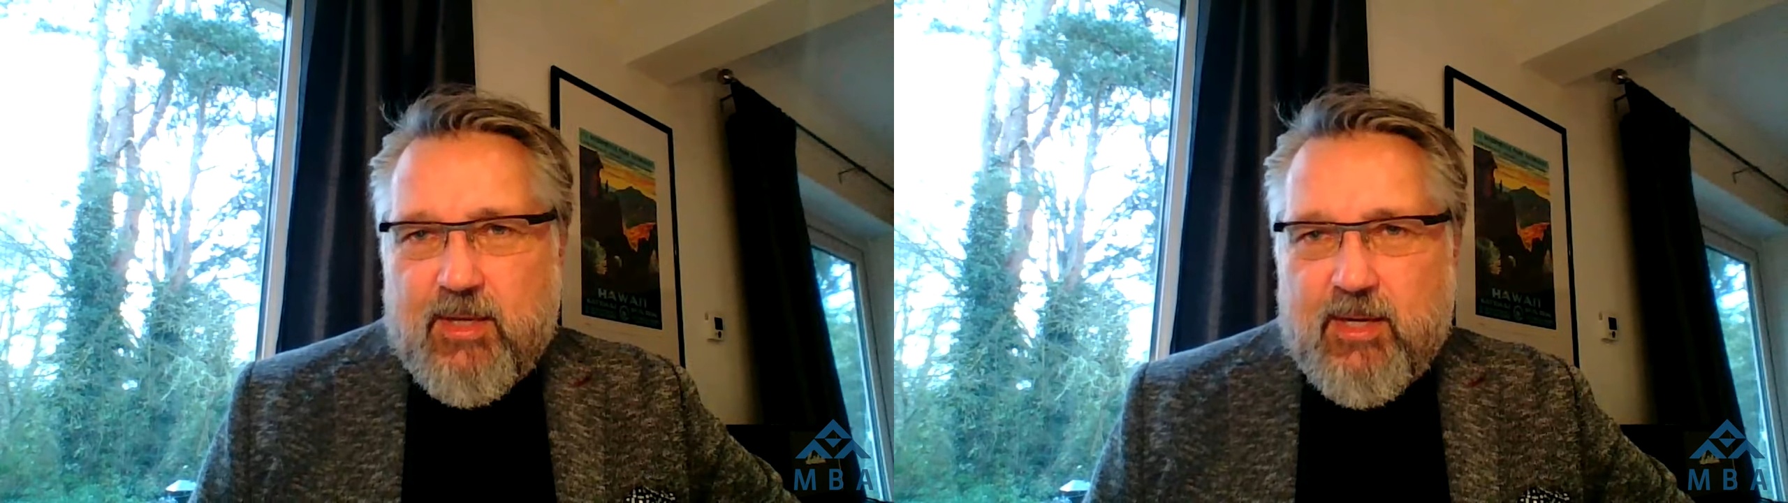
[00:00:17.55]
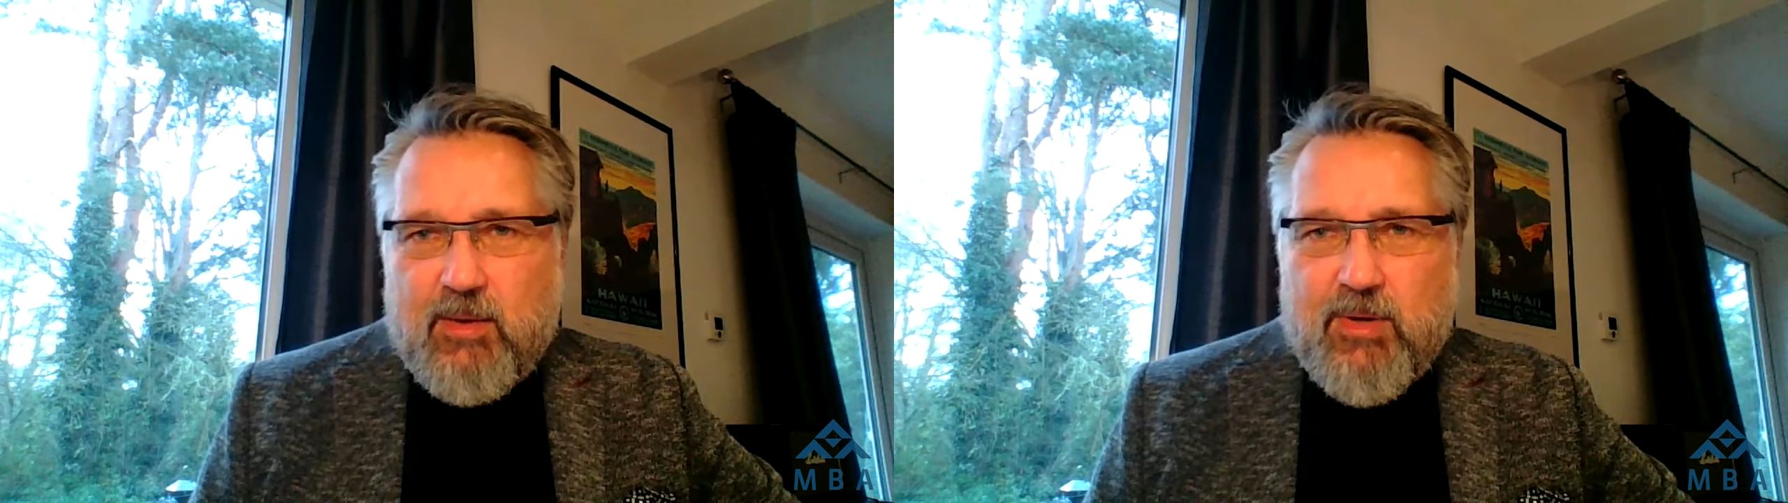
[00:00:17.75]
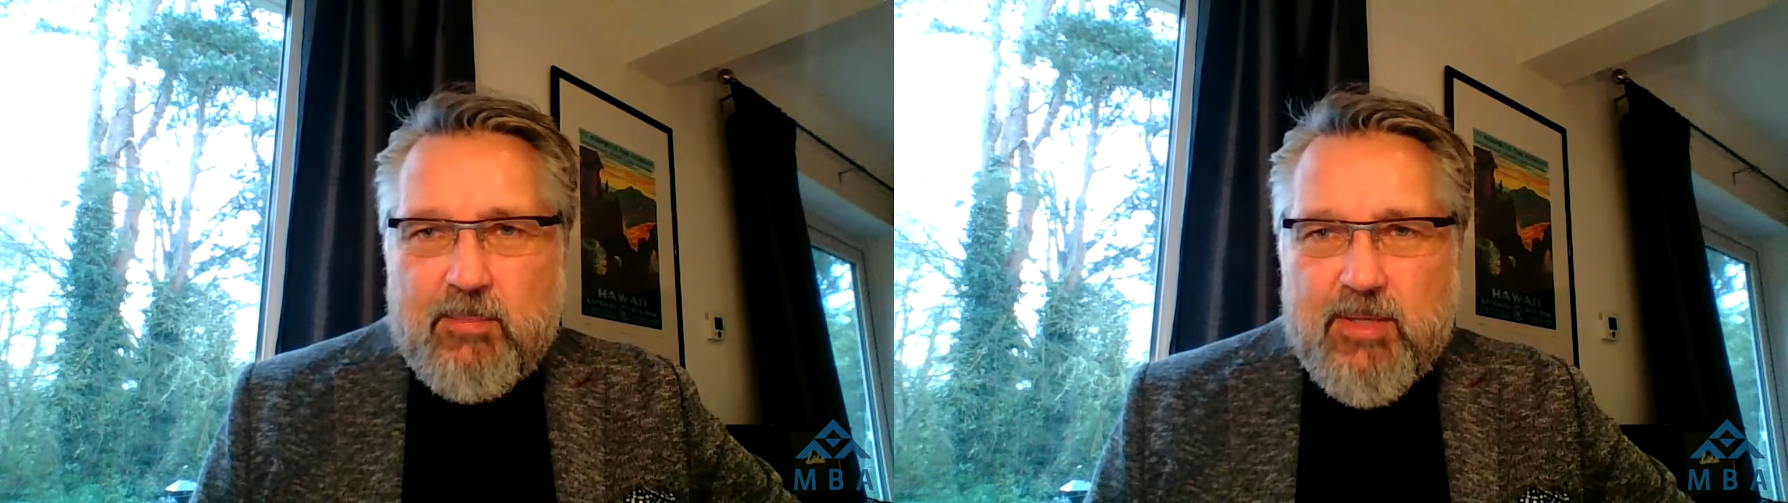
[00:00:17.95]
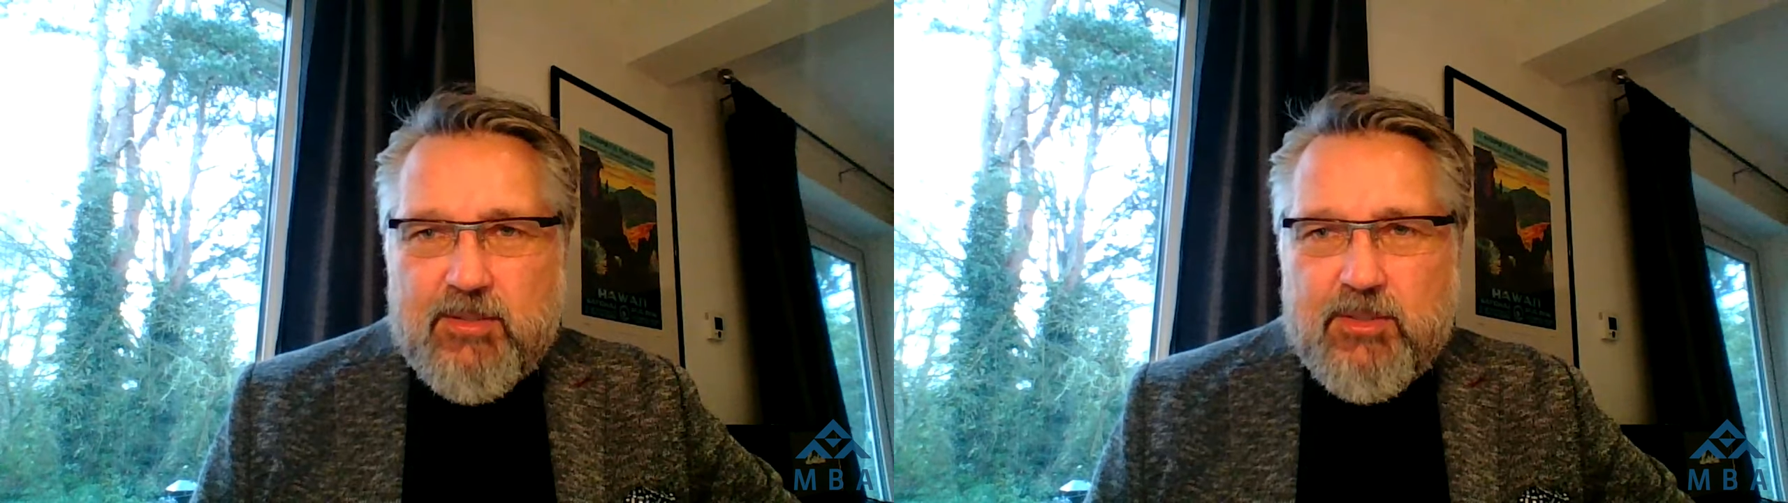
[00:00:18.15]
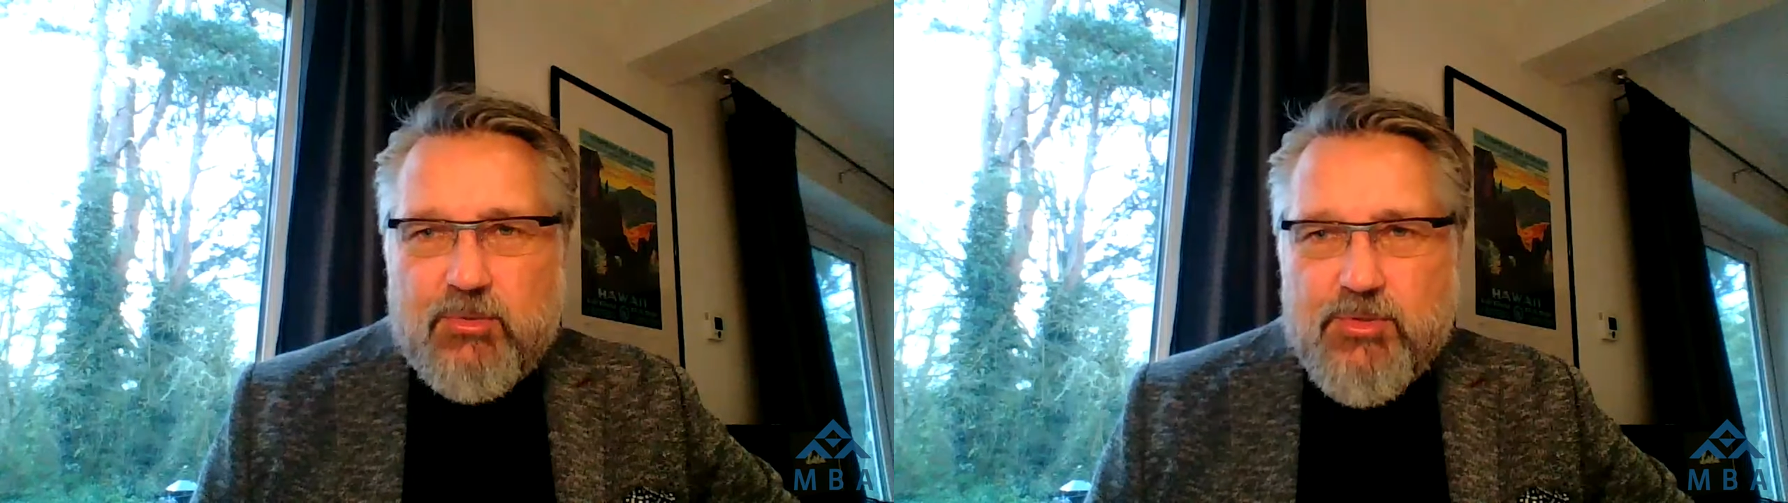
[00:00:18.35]
and our
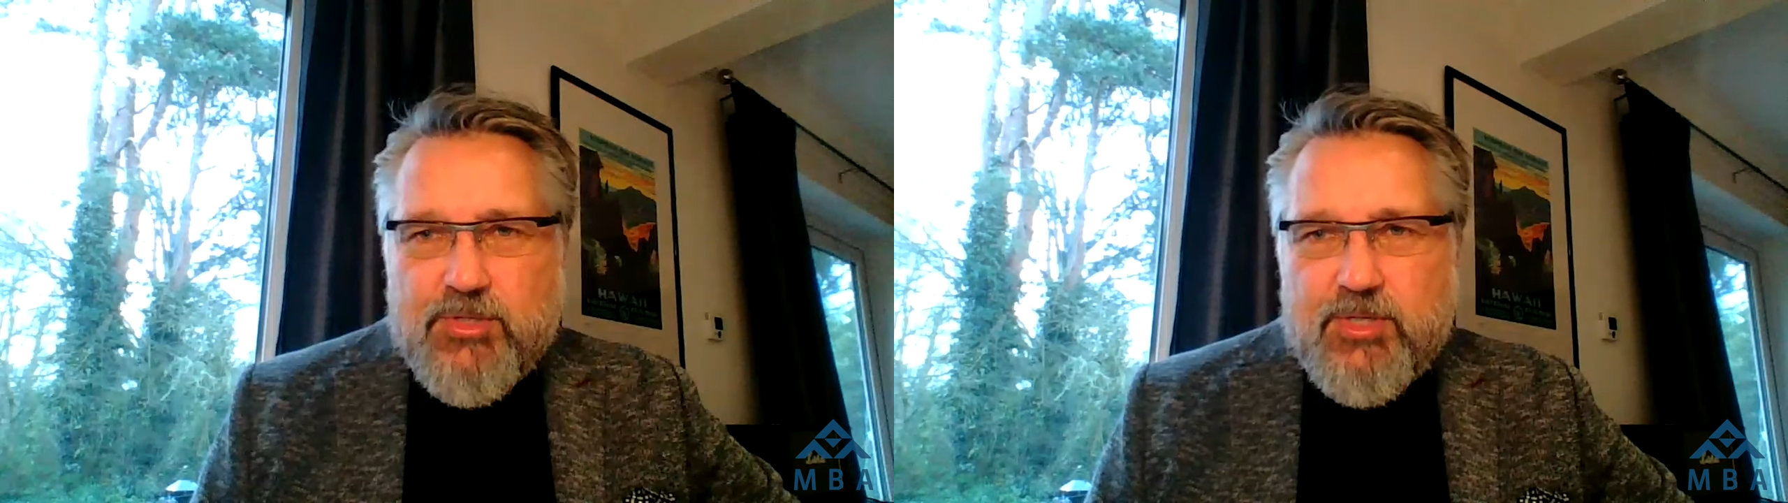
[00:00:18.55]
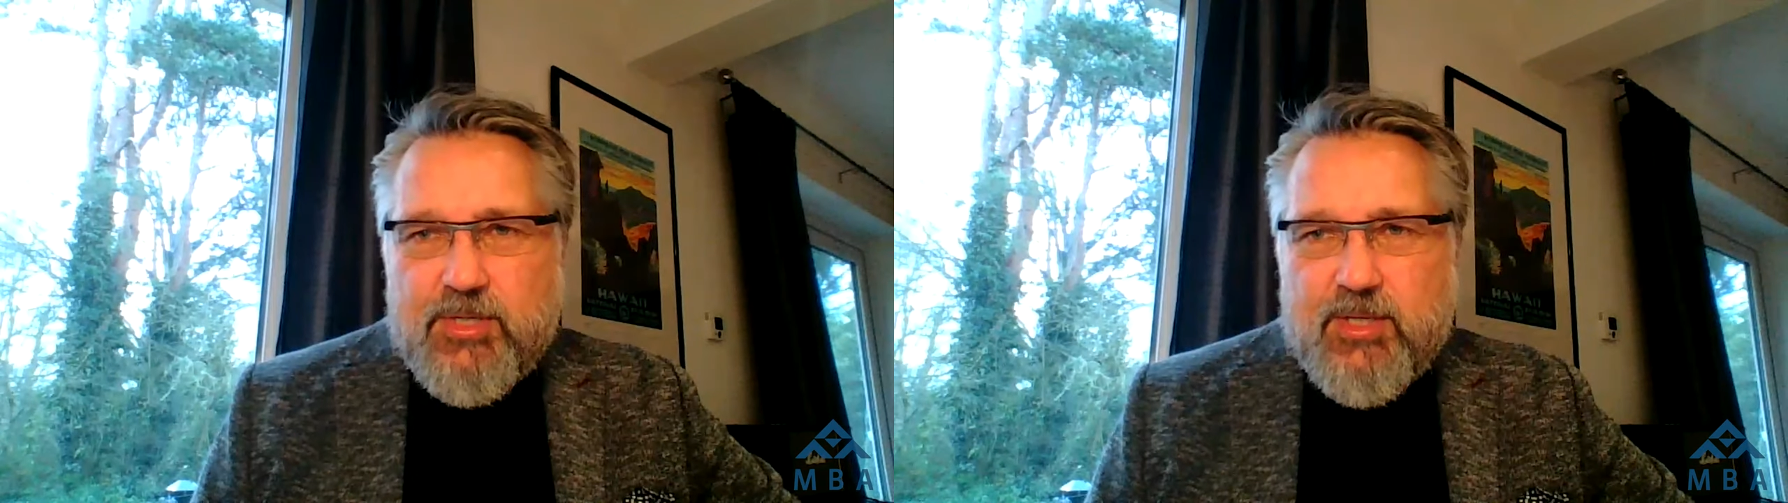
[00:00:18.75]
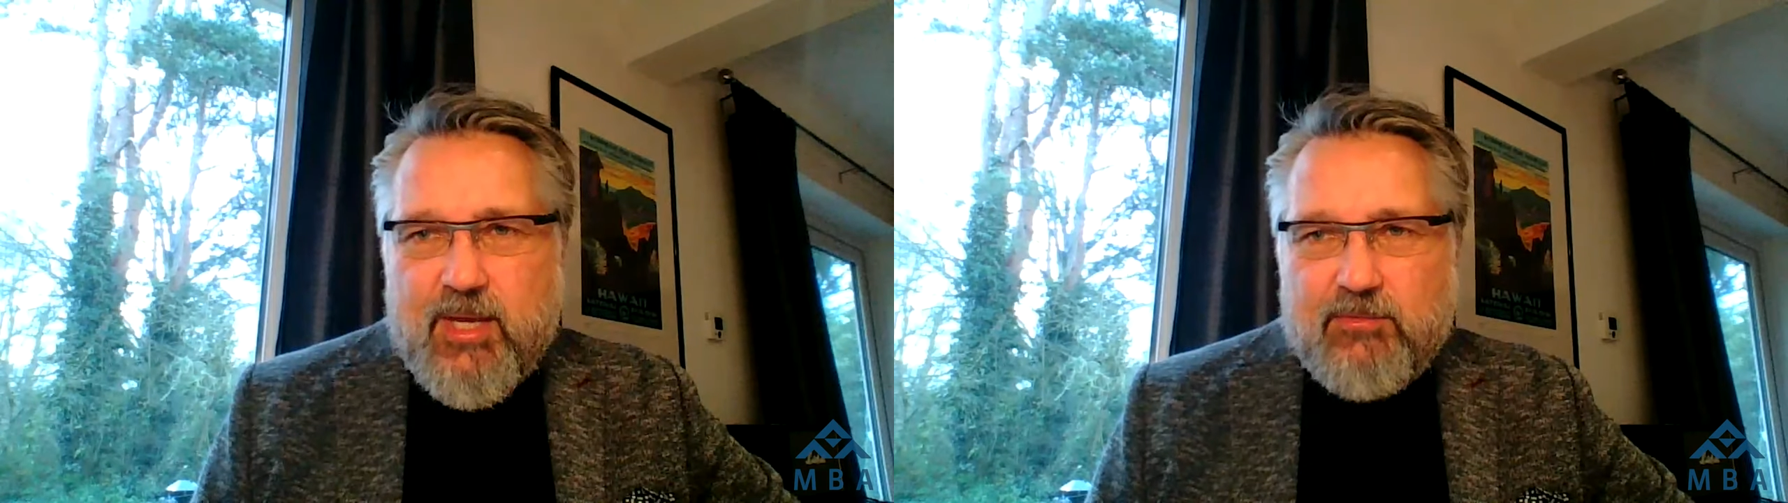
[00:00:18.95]
ability to see the